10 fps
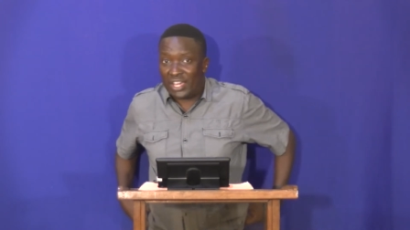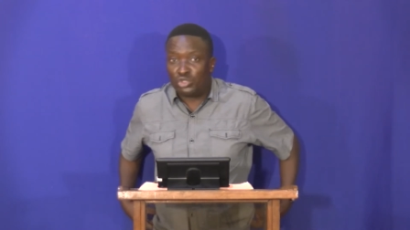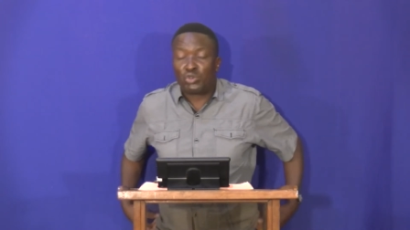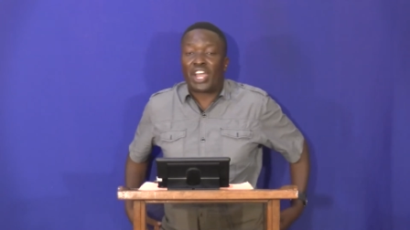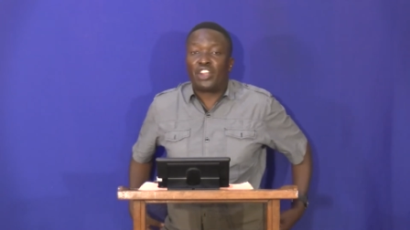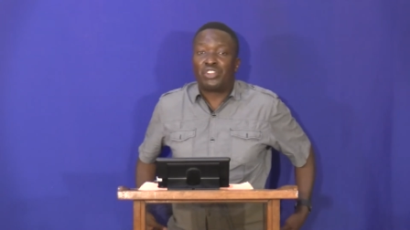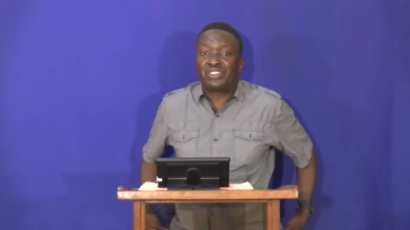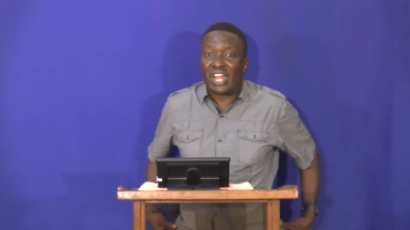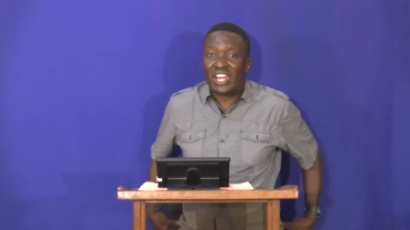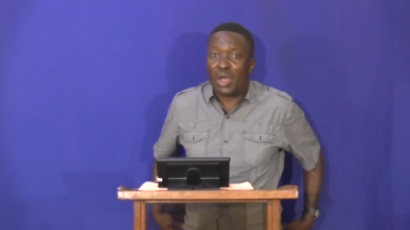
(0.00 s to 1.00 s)
You
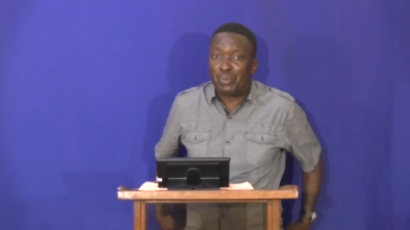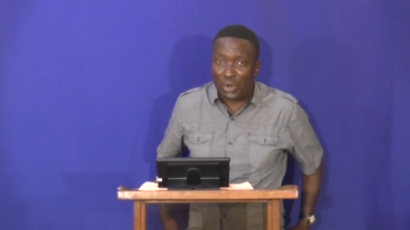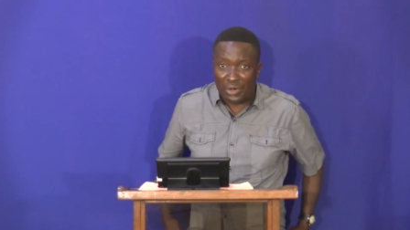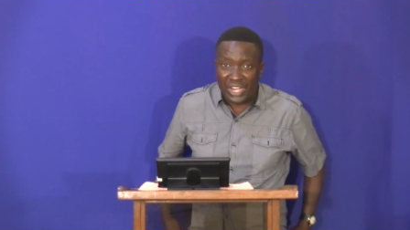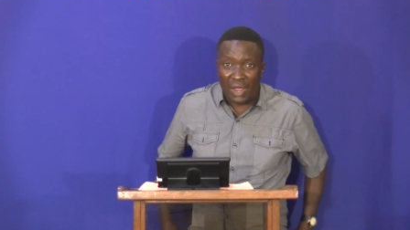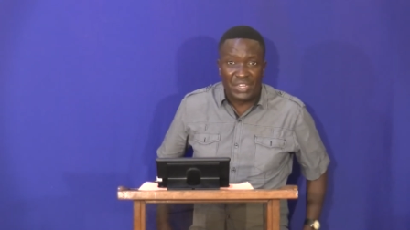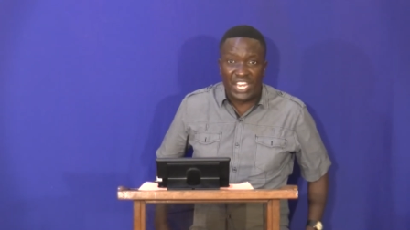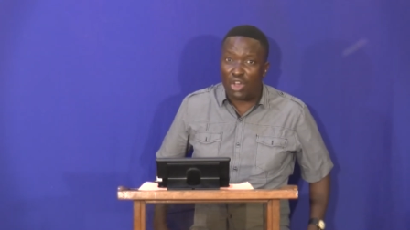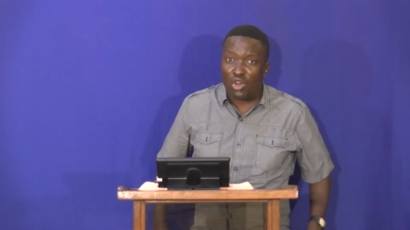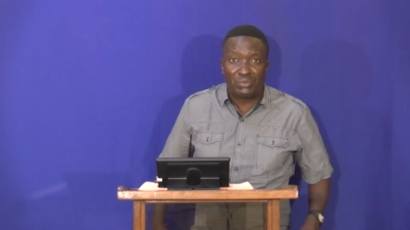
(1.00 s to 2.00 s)
cannot run a program in
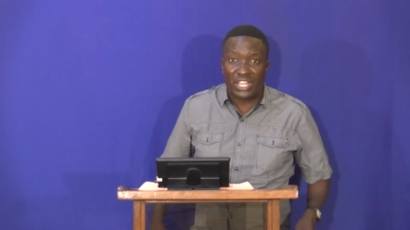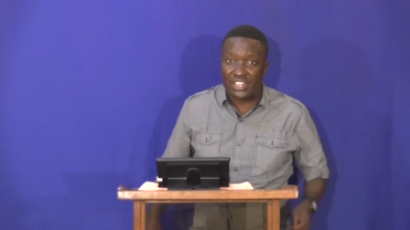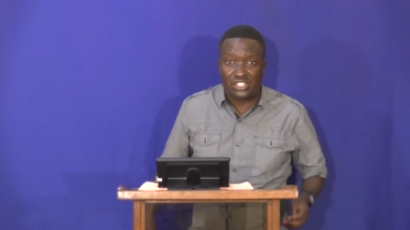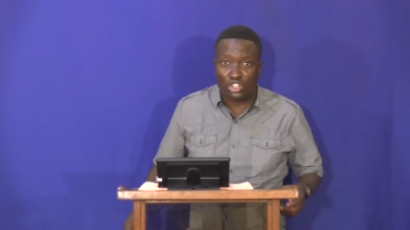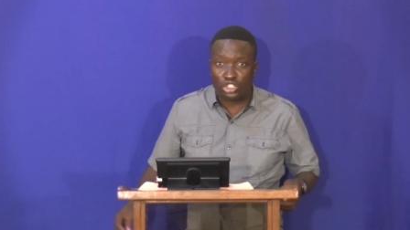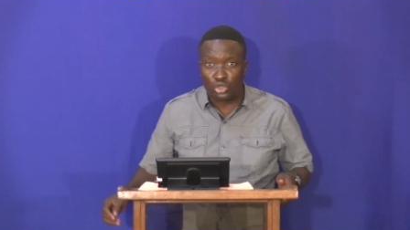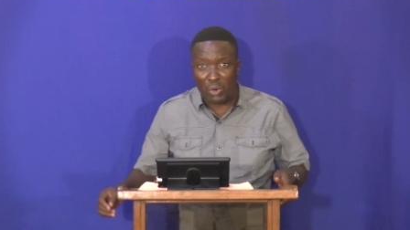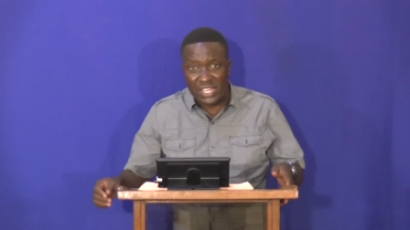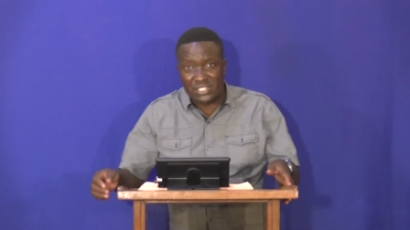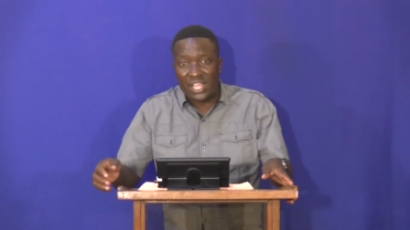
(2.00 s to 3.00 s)
a home that is not
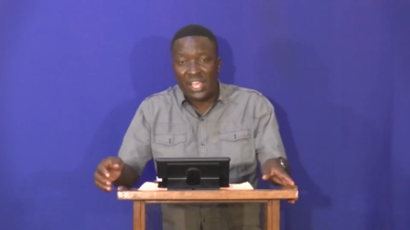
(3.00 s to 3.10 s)
yours.